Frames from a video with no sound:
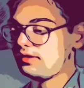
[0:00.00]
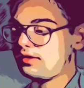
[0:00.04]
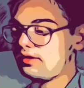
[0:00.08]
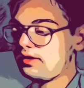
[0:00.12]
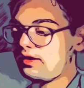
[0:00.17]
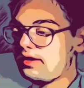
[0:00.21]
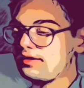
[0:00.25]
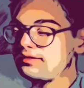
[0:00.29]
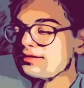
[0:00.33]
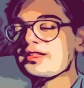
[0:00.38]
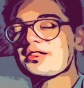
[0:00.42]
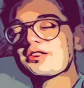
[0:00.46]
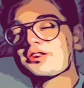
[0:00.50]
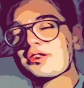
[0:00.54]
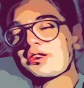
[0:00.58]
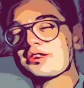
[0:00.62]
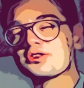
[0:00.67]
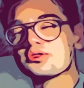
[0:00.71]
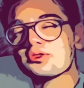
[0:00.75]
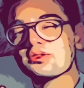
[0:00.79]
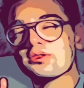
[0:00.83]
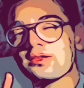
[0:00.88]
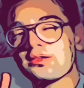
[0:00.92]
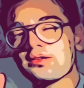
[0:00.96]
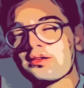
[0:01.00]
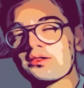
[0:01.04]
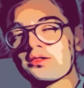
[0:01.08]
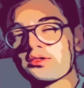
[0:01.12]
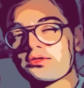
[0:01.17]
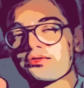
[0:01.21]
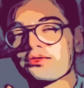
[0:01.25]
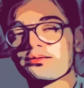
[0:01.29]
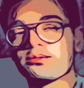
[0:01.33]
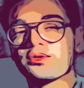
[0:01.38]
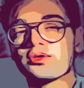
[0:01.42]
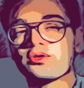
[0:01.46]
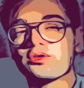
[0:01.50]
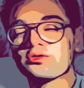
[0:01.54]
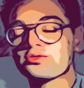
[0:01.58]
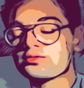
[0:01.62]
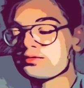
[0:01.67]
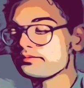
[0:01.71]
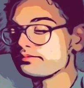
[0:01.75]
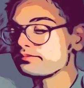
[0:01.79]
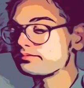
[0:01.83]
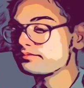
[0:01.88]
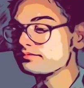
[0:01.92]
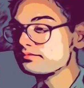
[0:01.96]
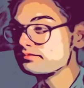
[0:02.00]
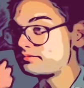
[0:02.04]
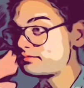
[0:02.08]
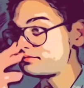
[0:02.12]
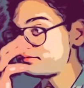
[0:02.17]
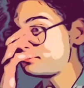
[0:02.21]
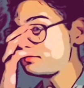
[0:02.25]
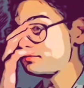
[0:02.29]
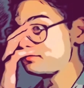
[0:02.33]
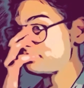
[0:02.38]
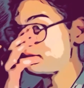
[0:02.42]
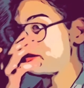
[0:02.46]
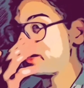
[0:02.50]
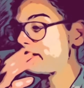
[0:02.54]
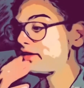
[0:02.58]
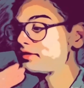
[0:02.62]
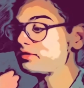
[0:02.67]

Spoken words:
And that's actually another thing, because I